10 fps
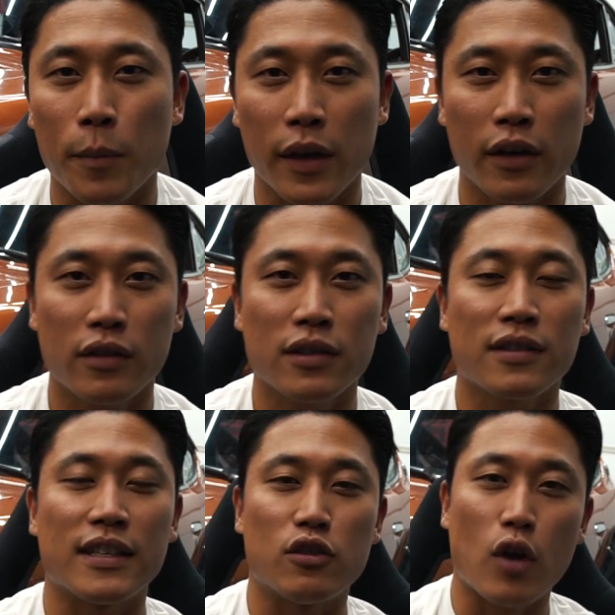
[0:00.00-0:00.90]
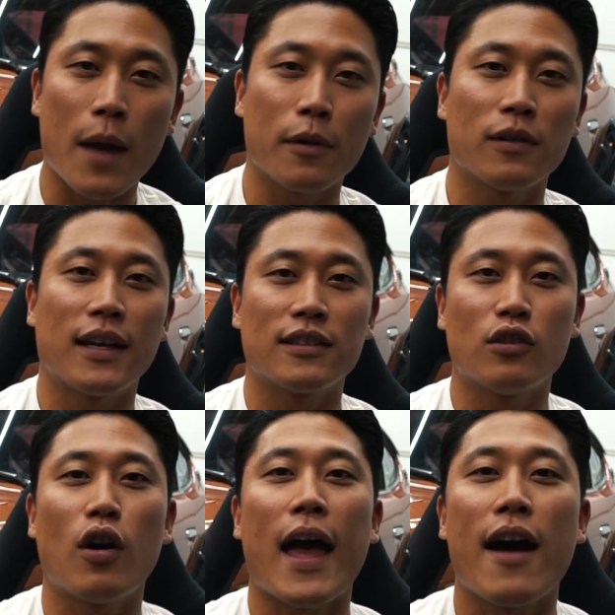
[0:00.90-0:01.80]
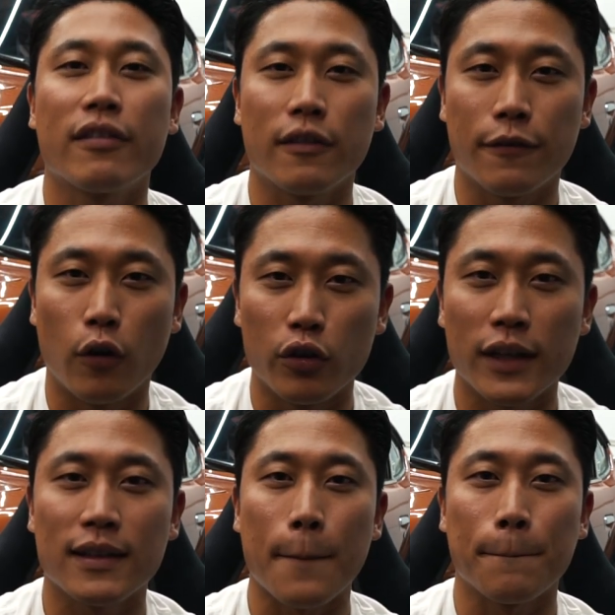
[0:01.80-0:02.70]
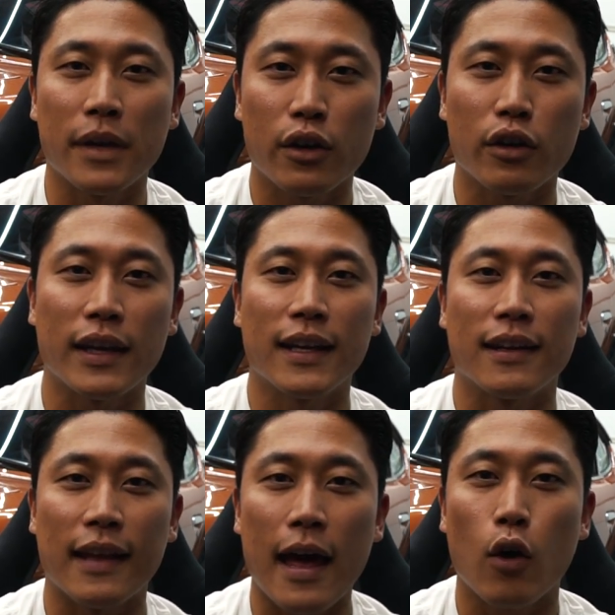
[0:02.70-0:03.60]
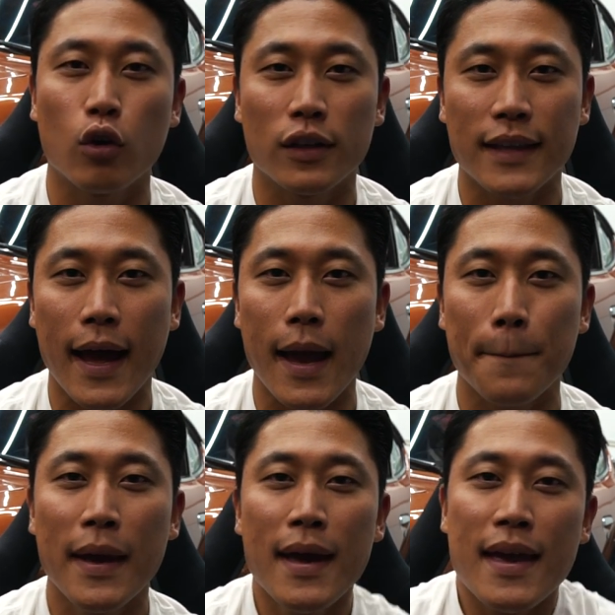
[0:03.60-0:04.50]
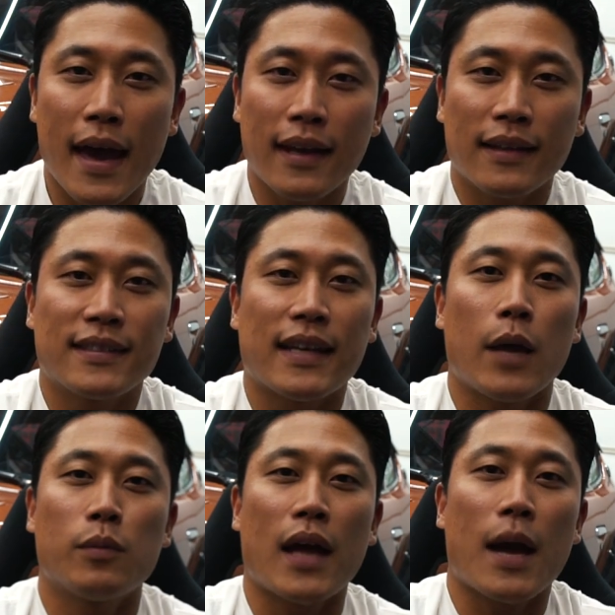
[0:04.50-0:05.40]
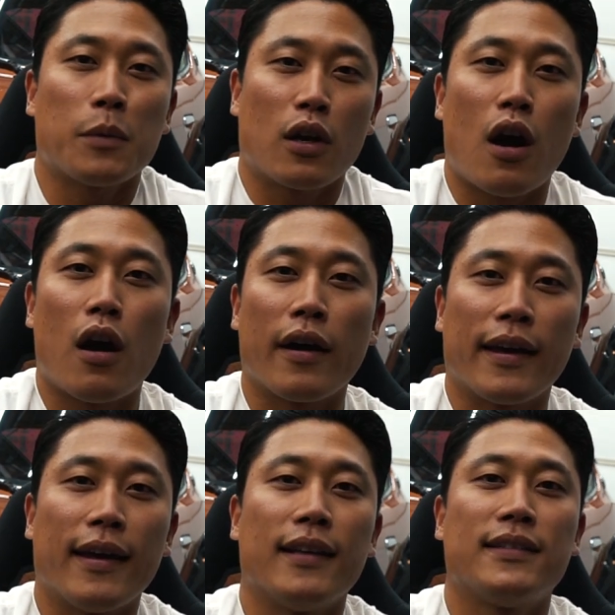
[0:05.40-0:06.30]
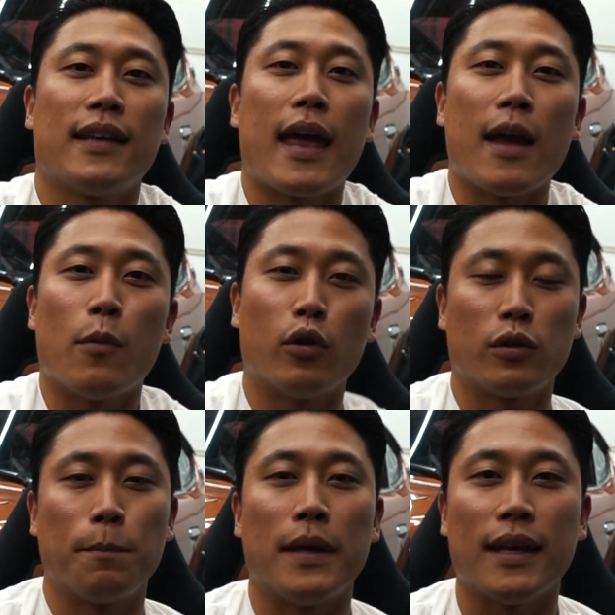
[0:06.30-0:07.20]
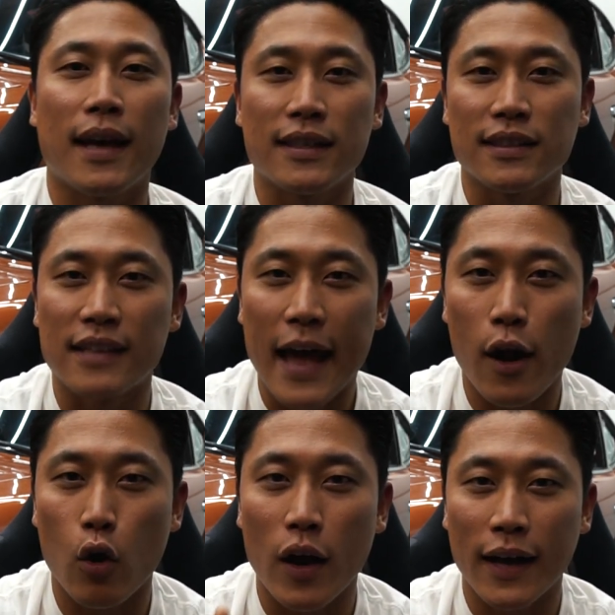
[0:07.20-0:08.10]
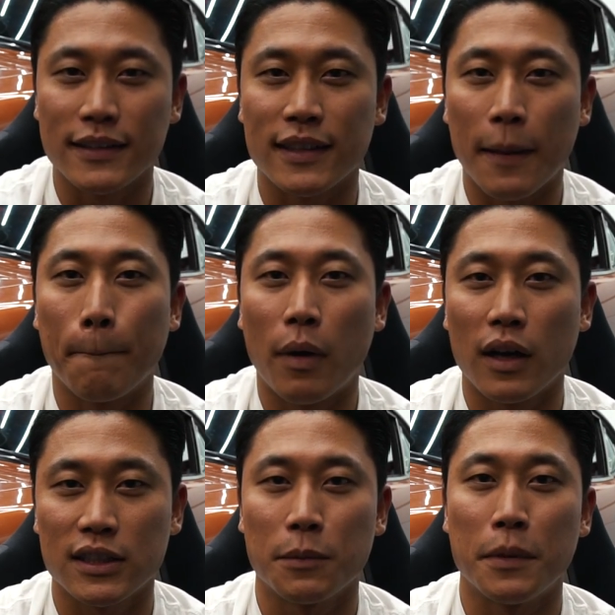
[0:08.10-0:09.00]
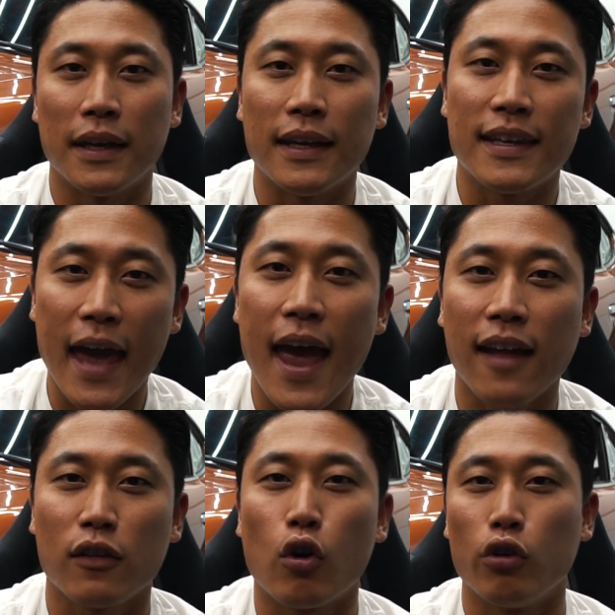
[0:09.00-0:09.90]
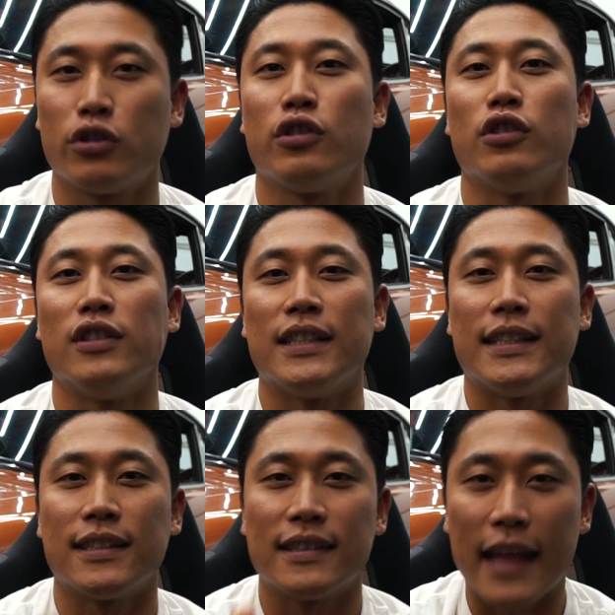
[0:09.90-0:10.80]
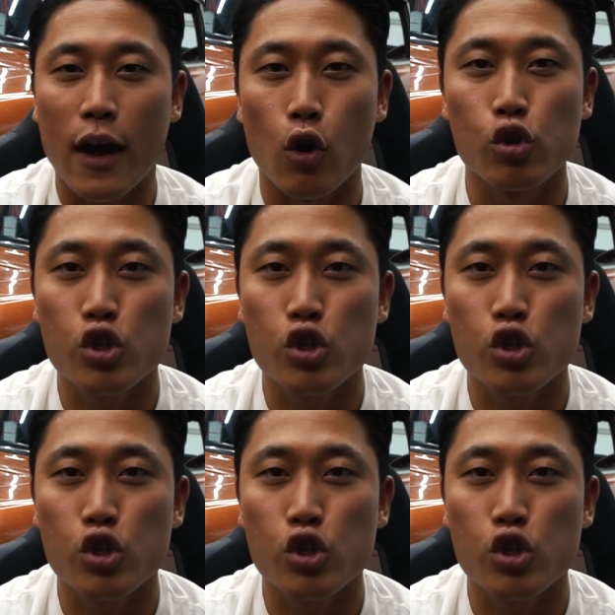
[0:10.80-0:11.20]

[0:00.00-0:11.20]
mirrors, the driver does not have to fold in the mirror in and out all the time, and at the same time, the car is able to be as narrow as it possibly can to go through these narrow